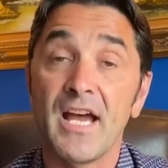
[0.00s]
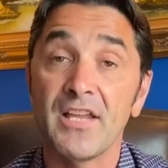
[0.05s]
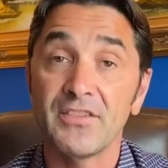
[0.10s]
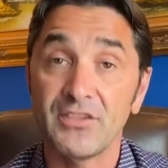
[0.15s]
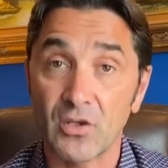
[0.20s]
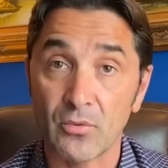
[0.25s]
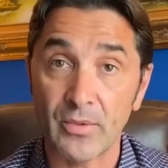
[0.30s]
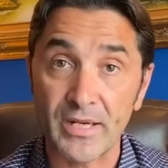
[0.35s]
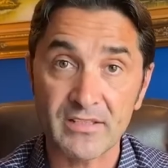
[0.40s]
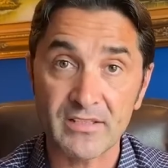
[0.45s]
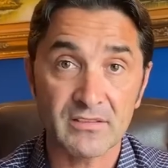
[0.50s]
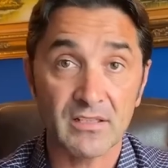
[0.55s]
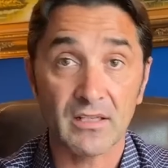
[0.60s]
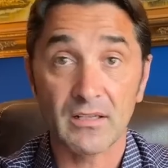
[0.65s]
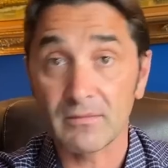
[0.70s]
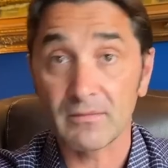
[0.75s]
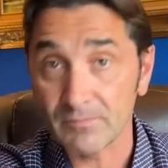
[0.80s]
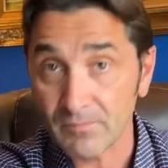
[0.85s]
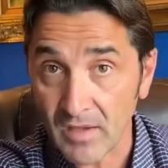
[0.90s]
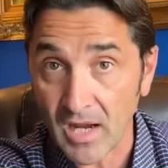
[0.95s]
And the rest
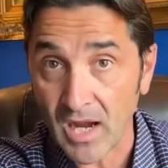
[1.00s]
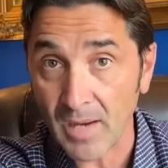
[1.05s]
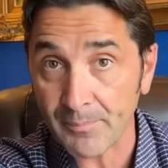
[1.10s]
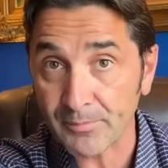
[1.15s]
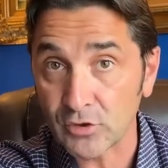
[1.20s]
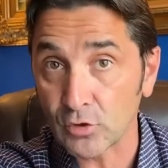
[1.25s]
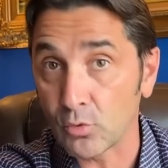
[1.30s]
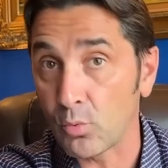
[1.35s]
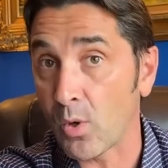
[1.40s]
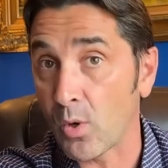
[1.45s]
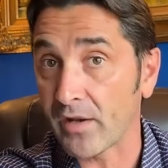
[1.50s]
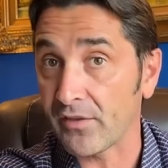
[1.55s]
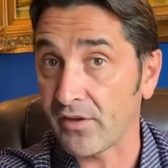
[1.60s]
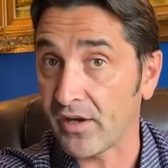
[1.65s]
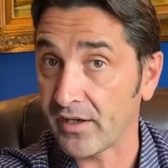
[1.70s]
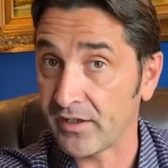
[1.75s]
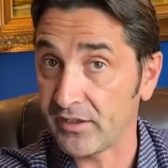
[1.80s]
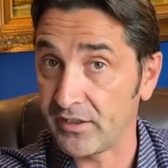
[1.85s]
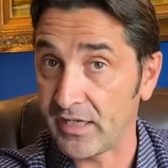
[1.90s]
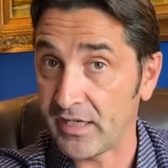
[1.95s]
up to
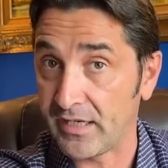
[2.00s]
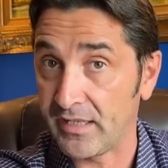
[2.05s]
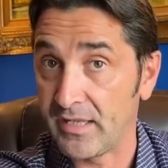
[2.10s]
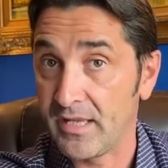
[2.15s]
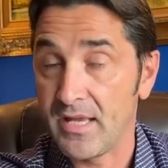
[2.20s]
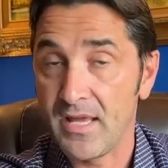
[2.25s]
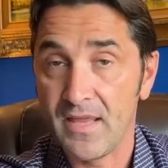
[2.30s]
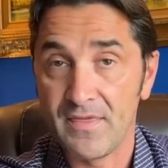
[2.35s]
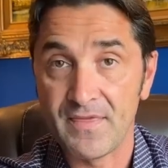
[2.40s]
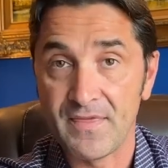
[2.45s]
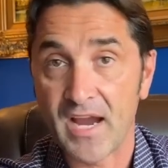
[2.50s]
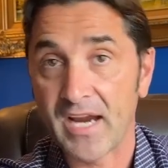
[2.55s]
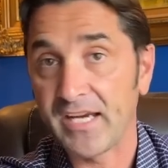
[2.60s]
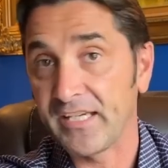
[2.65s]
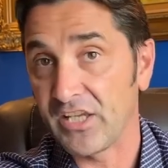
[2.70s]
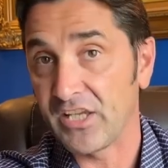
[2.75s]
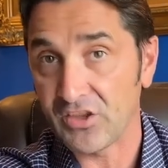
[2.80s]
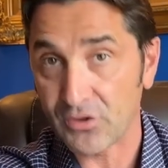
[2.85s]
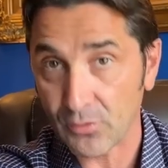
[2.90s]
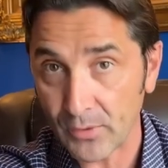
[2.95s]

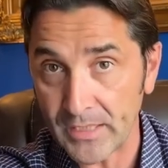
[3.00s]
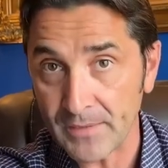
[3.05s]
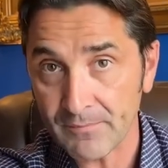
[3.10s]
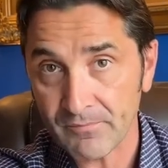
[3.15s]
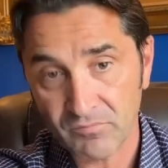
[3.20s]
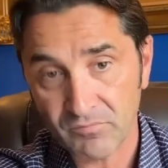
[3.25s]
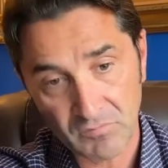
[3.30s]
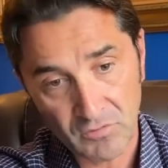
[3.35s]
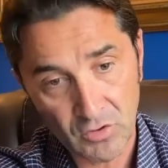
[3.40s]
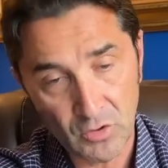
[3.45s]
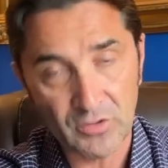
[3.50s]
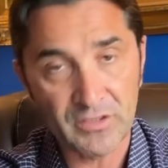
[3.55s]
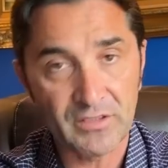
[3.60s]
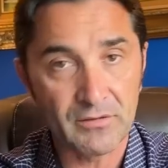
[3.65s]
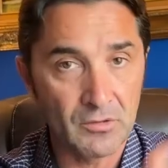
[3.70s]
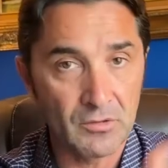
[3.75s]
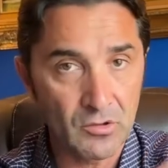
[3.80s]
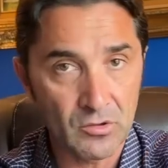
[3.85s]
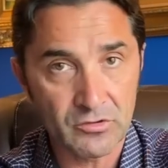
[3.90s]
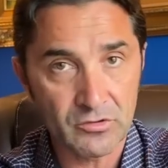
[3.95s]
193, you,
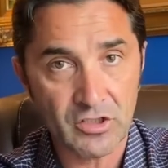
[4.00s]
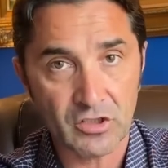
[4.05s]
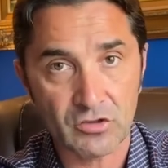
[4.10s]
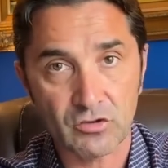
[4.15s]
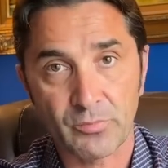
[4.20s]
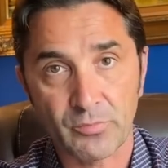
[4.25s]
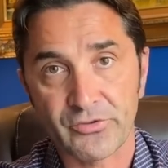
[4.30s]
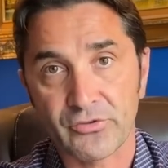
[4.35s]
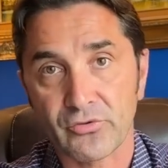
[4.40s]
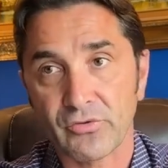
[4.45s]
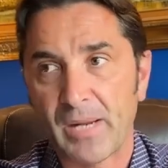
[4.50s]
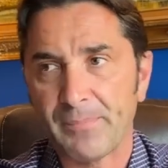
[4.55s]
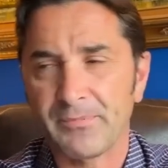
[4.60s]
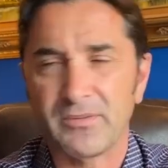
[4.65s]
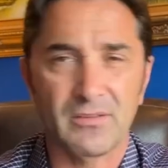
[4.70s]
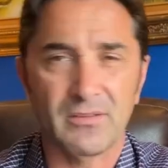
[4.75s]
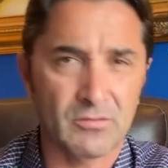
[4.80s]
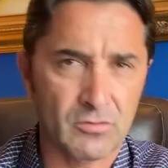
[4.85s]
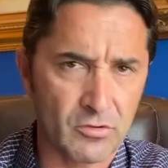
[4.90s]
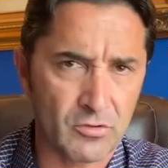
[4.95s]
you just
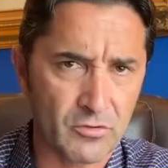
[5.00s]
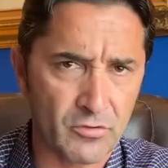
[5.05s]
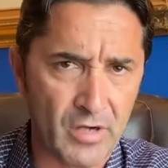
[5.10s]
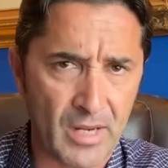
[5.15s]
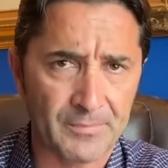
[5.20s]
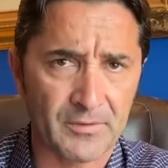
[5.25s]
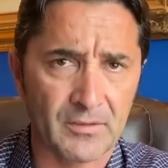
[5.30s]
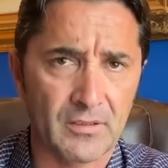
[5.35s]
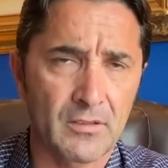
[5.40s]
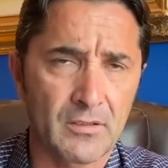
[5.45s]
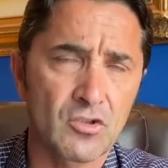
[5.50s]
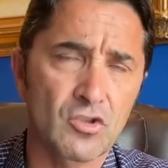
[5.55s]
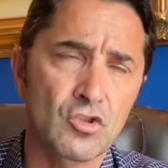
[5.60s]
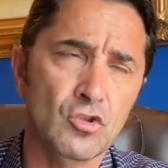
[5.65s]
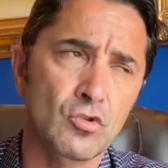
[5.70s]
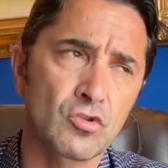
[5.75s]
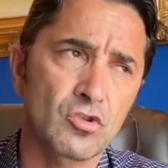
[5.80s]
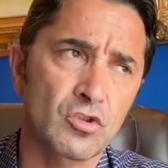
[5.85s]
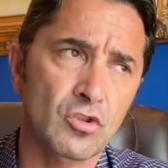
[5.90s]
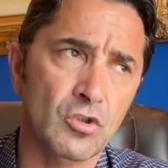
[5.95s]
subscribe, subscribe,
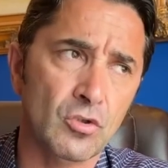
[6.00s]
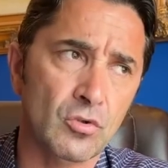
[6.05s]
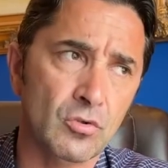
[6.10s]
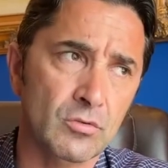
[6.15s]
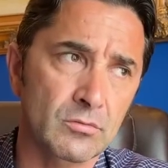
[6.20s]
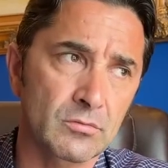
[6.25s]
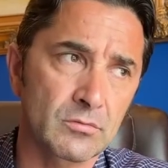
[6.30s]
subscribe,